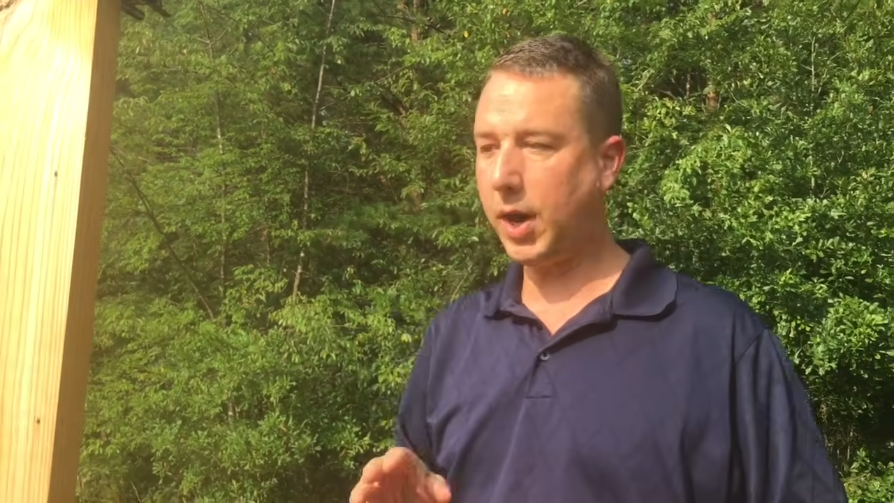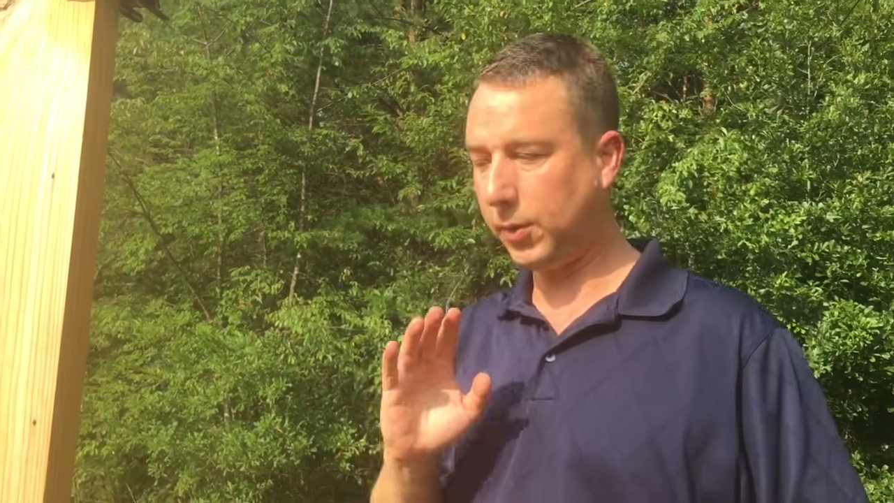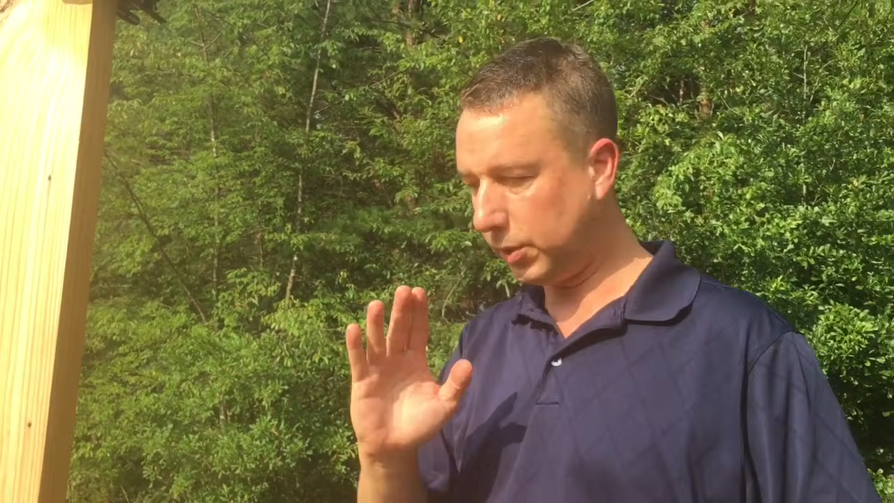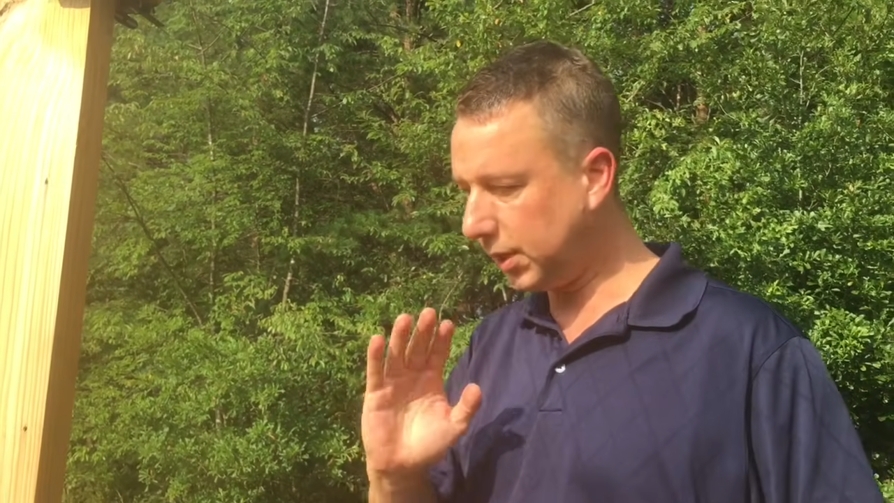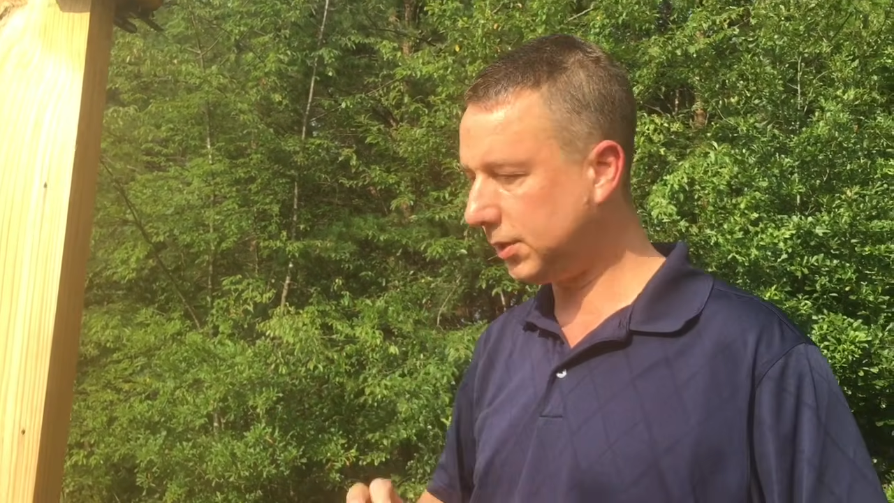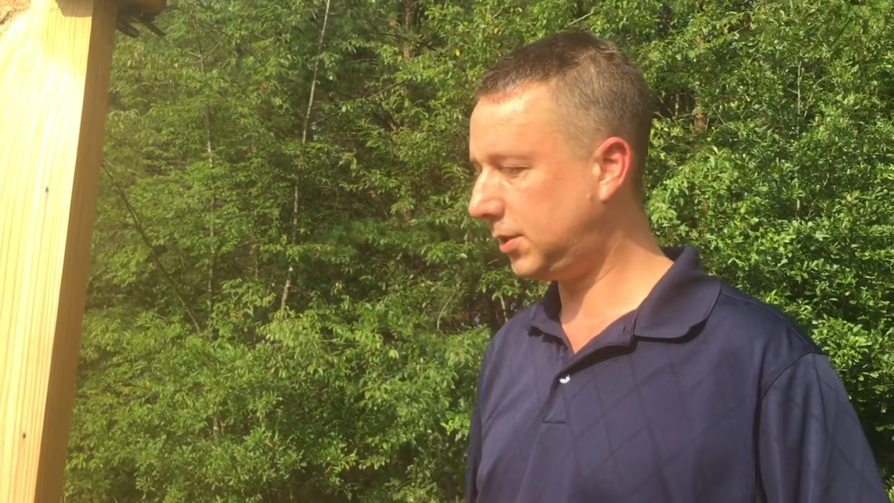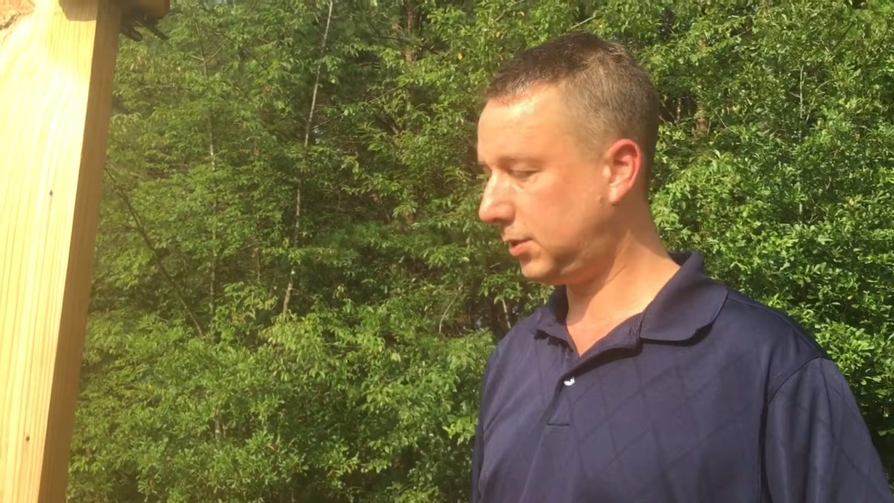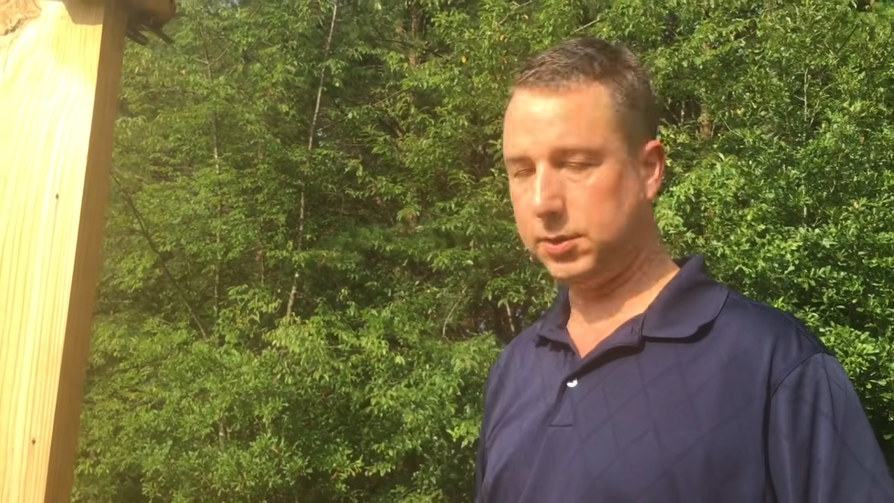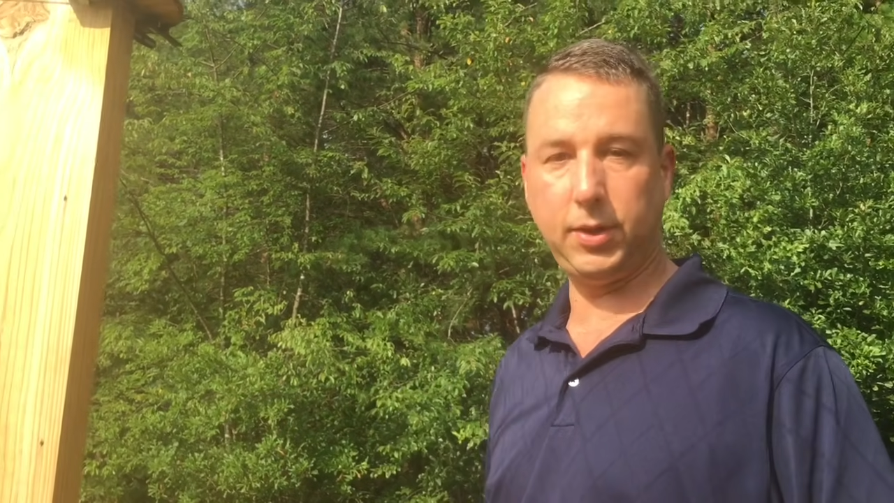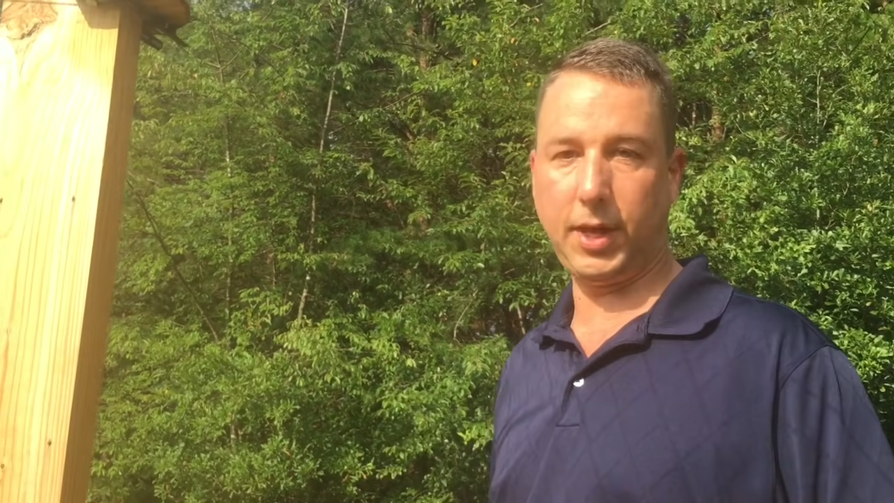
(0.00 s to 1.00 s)
I will get
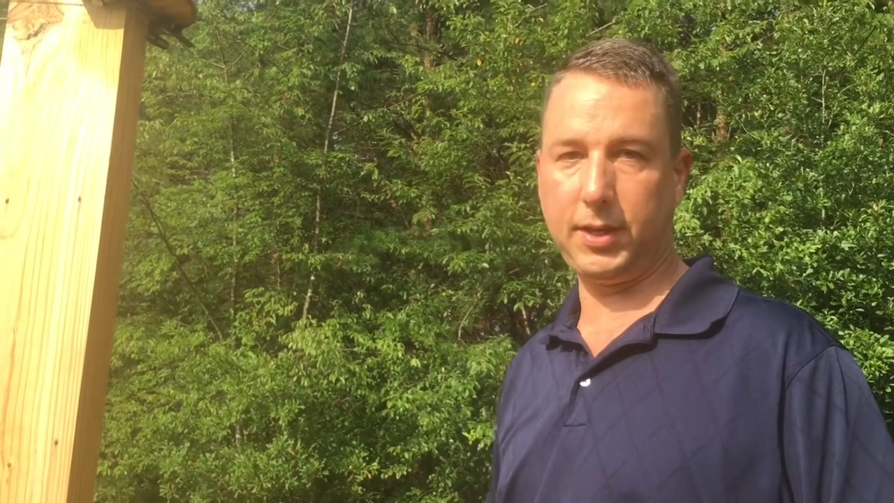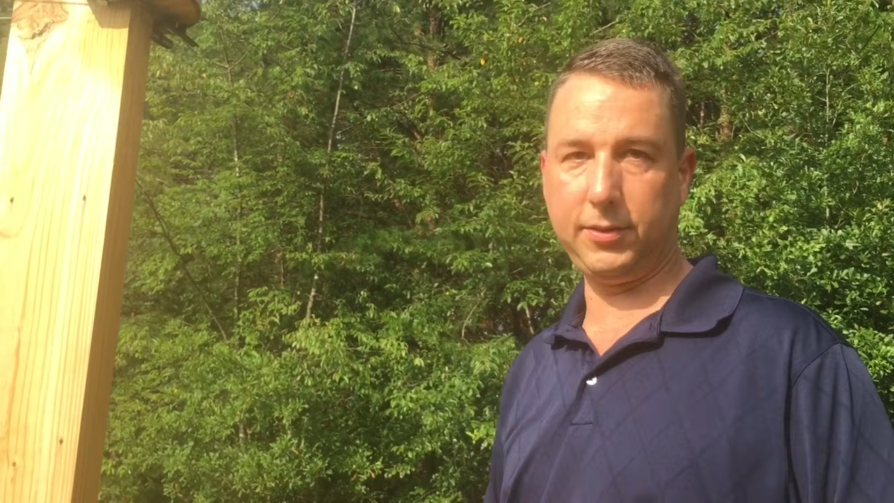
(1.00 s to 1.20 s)
to that